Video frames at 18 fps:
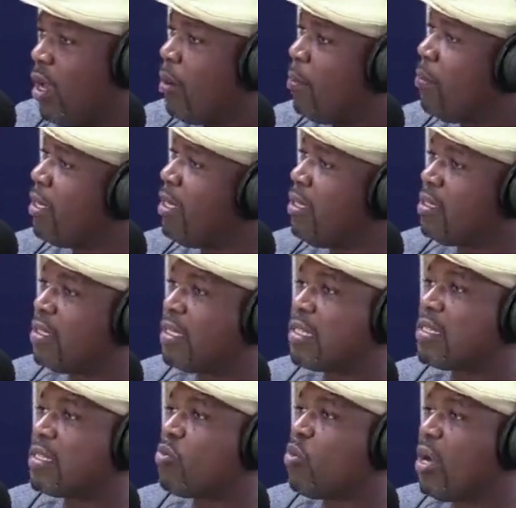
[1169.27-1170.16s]
Please
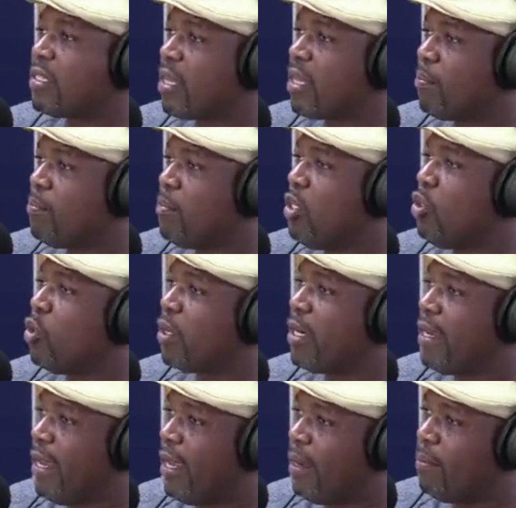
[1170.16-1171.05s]
just WhatsApp me your
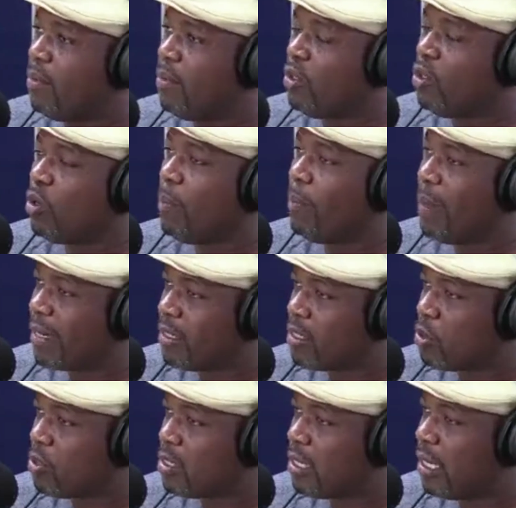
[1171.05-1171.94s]
name, your
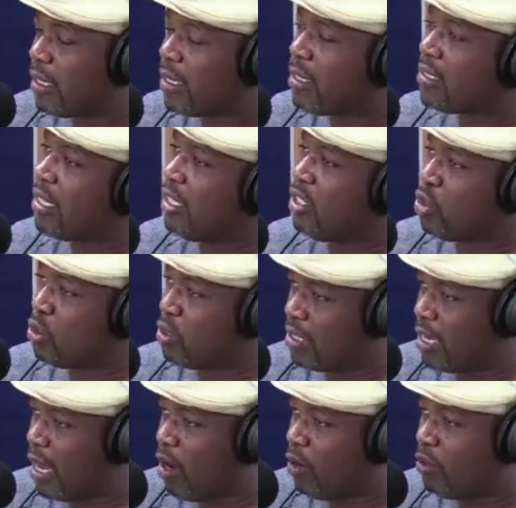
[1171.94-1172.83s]
marital status, and your
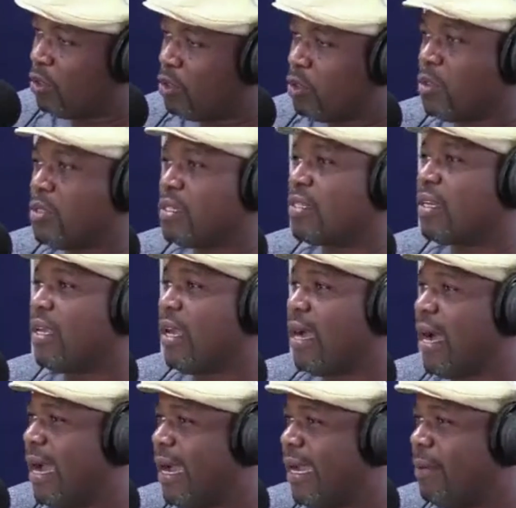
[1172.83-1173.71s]
town. Don't say
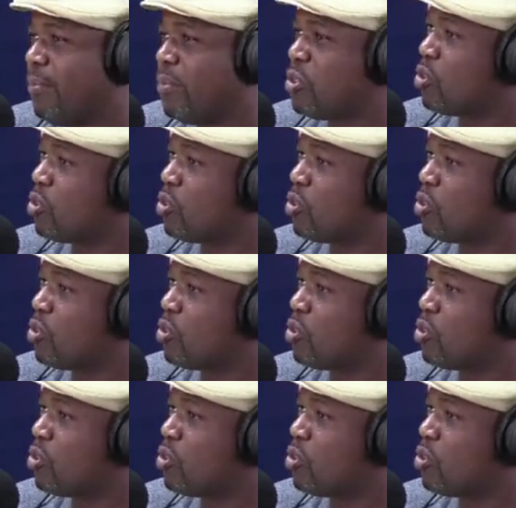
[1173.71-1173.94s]
hi.